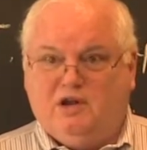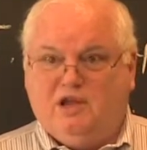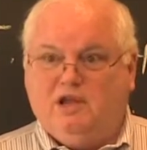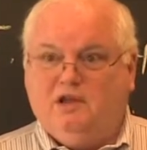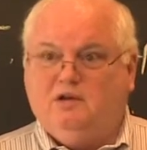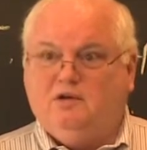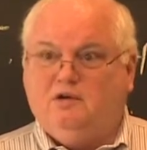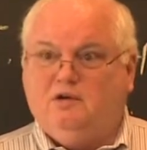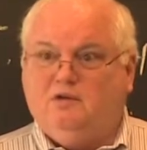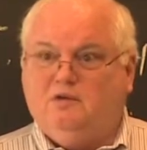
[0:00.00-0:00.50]

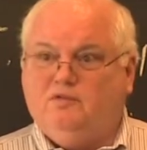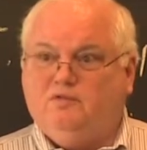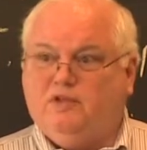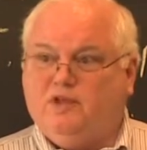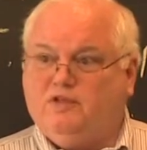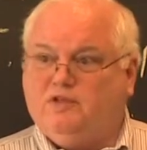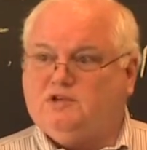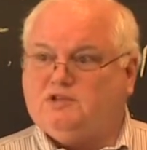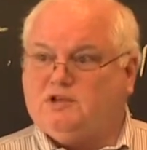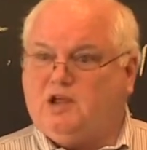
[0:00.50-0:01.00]
he knew
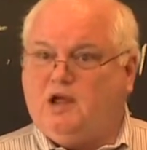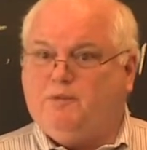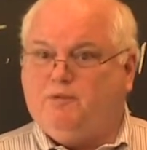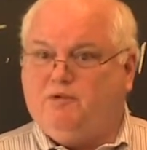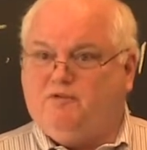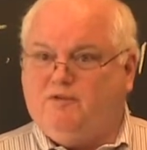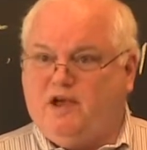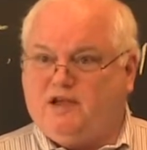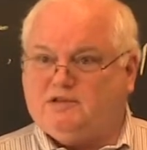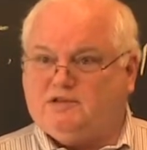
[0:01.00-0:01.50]
that this type
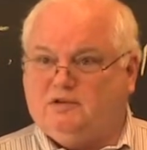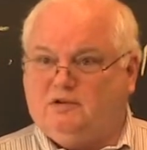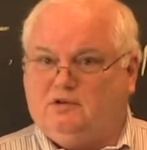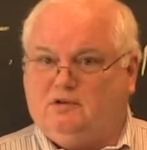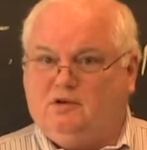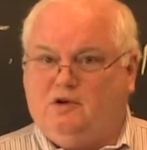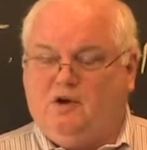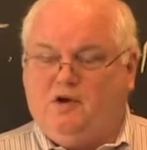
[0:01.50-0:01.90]
of vessel